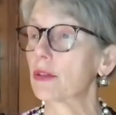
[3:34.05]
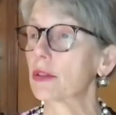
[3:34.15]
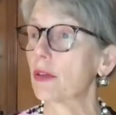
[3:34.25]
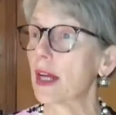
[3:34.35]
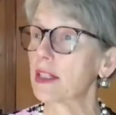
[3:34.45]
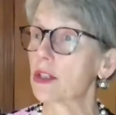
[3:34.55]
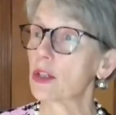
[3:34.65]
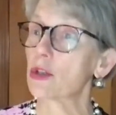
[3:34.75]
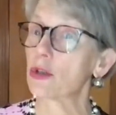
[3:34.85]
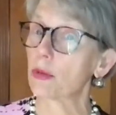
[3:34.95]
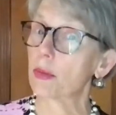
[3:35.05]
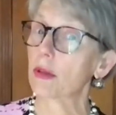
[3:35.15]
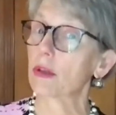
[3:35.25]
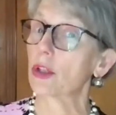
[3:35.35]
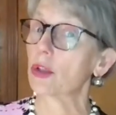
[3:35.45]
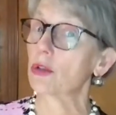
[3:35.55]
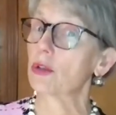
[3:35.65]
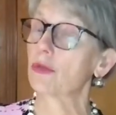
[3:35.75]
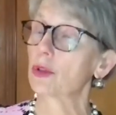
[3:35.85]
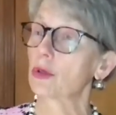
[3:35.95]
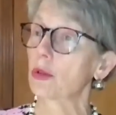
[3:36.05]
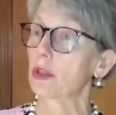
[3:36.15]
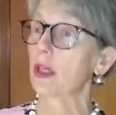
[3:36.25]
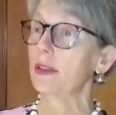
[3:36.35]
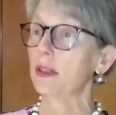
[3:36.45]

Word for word: So that's a super useful shortcut